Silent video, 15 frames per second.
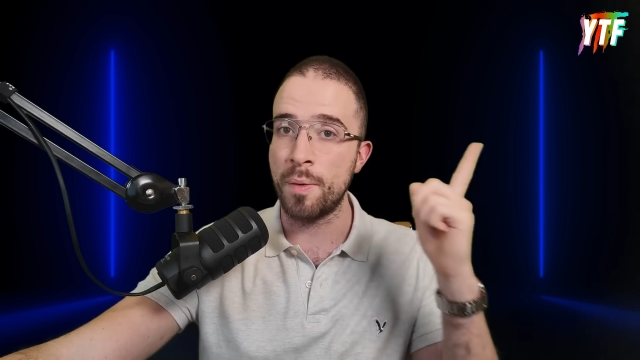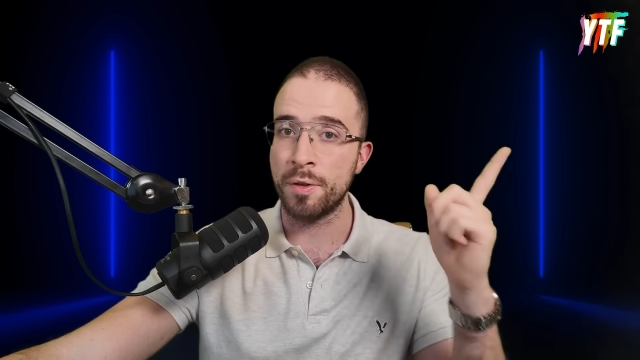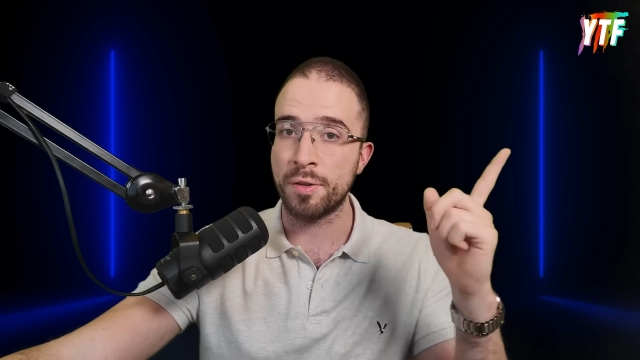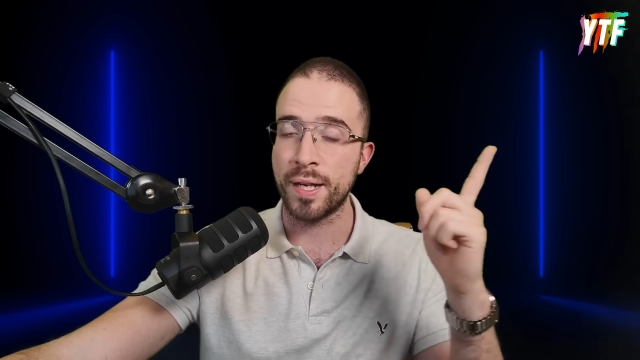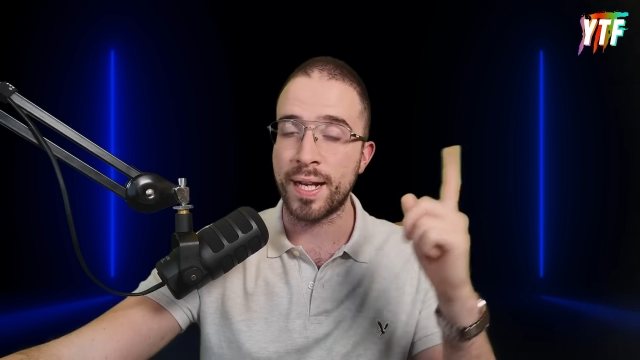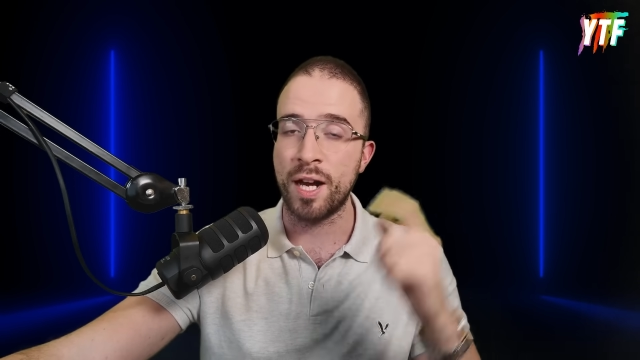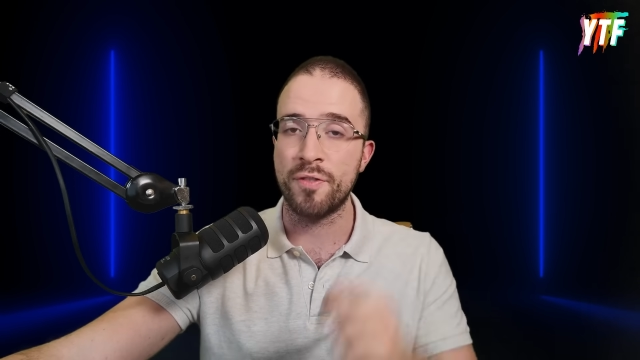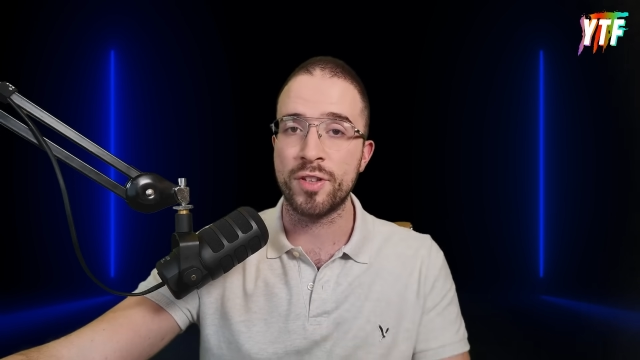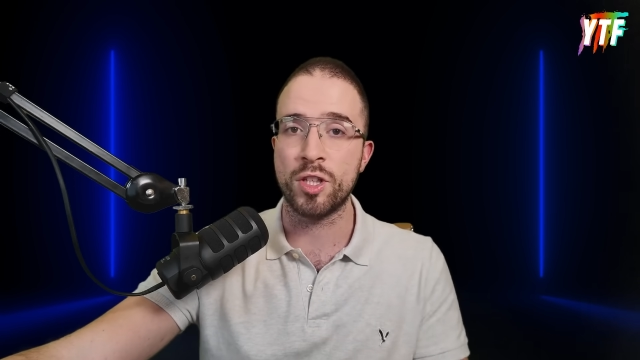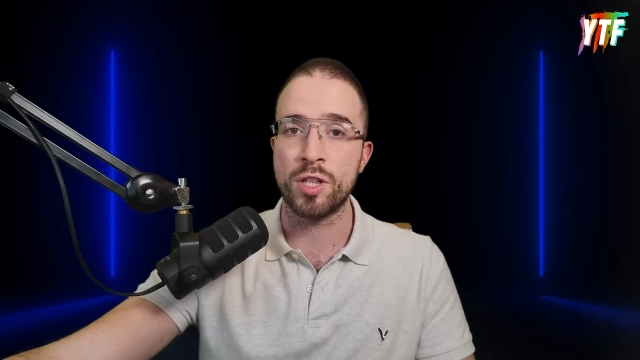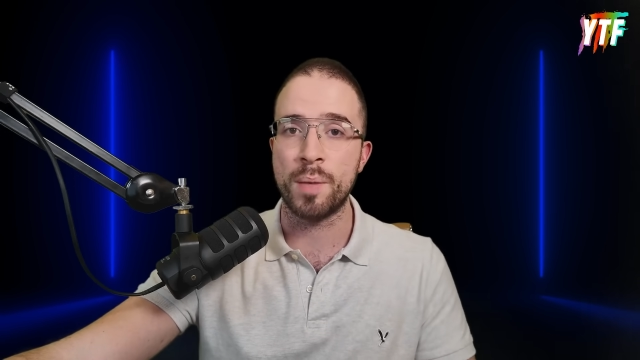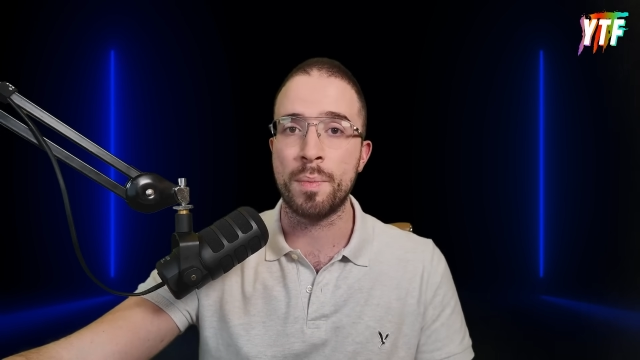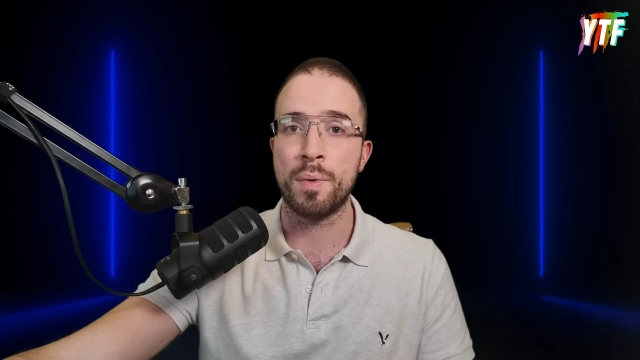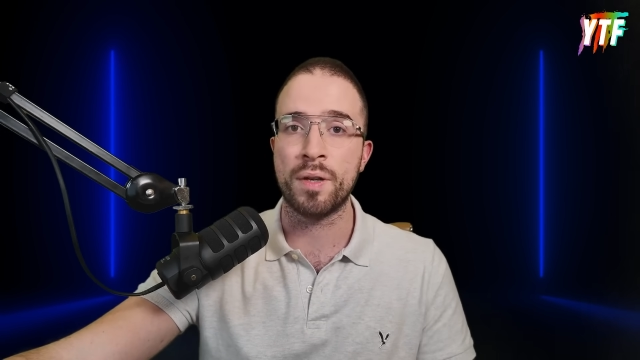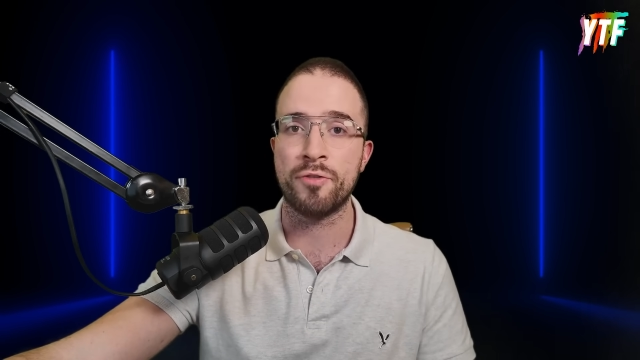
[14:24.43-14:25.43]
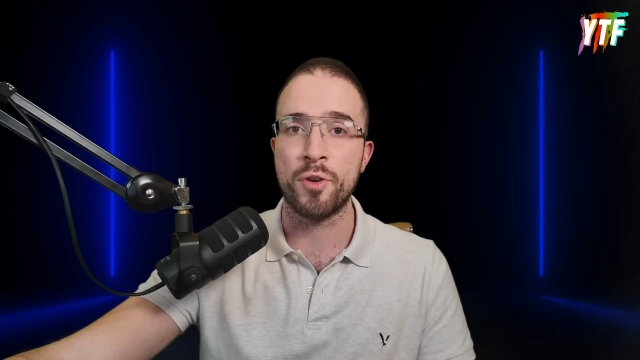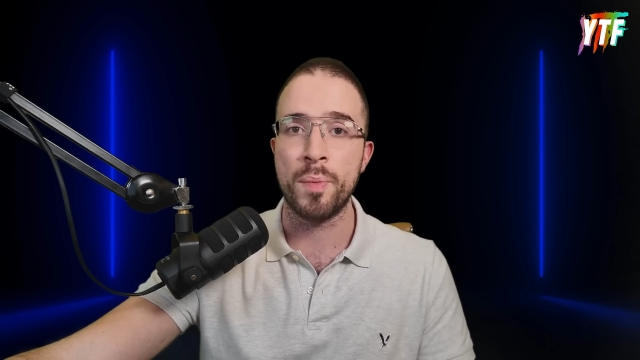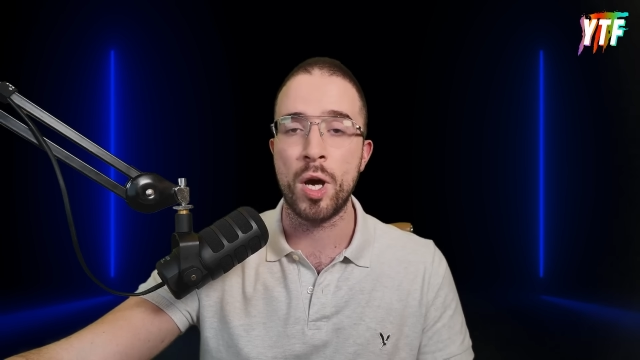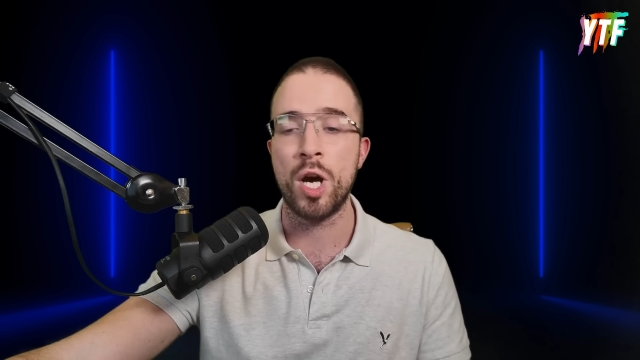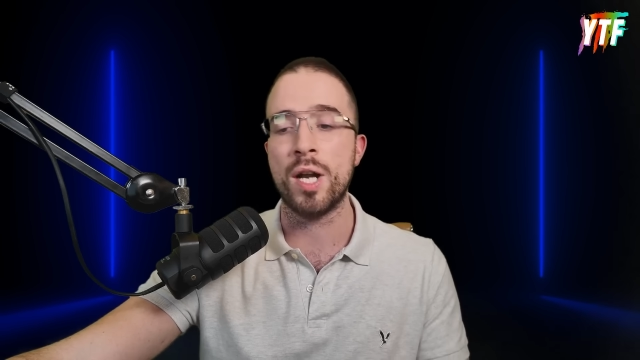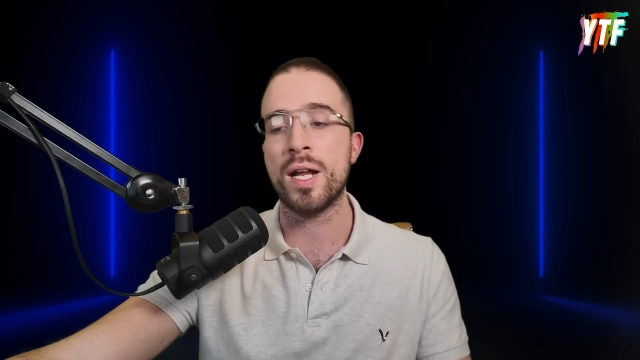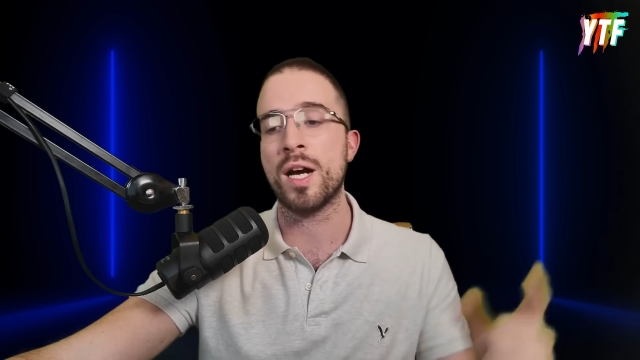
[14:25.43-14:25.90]
and check out video number 1 from
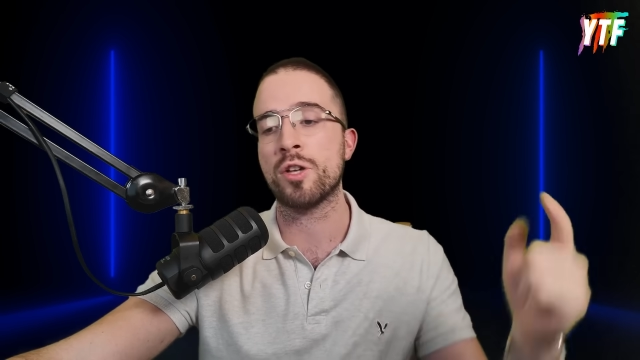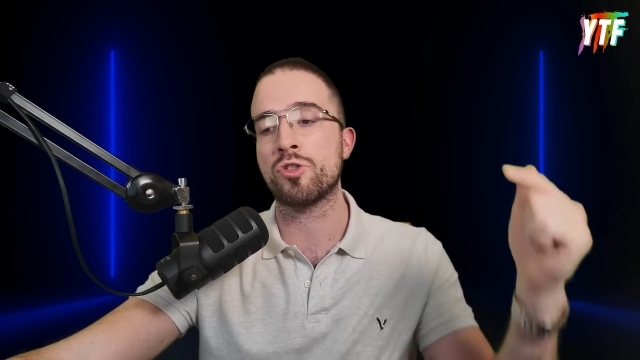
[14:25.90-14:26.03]
earlier.